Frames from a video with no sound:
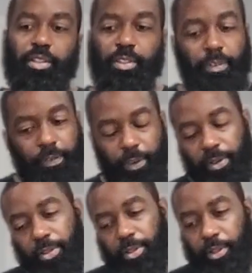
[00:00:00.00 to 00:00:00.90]
to
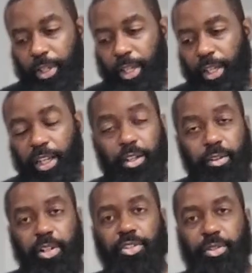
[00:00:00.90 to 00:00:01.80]
further
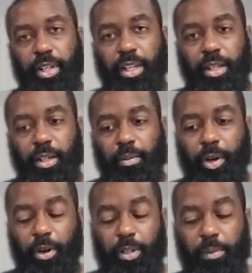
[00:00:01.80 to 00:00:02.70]
increase your income,
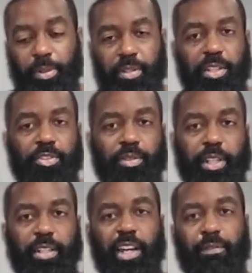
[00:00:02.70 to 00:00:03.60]
earning potential
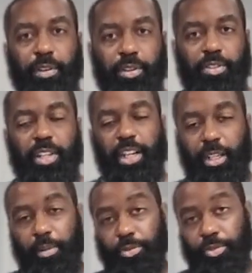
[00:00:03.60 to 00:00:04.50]
in diverse
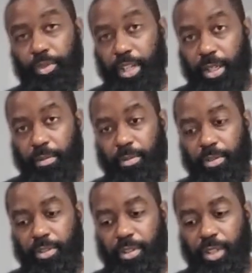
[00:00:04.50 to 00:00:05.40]
income
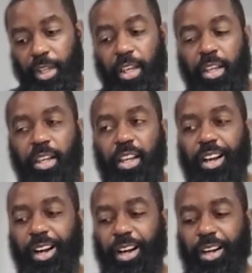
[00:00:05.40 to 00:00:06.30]
streams
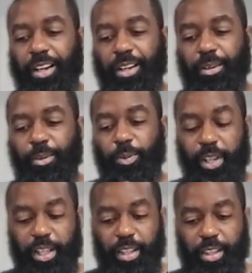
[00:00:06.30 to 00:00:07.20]

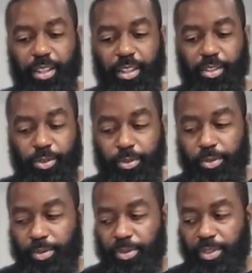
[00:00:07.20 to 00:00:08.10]
with the
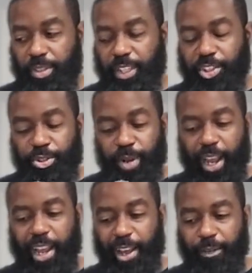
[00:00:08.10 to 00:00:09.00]
tools that you
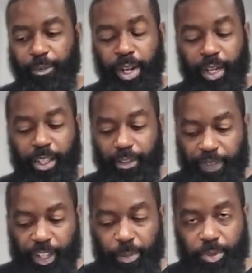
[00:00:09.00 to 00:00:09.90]
have readily
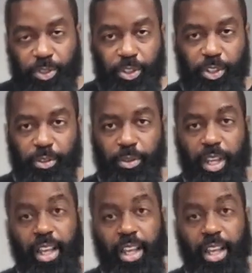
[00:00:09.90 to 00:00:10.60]
available to you,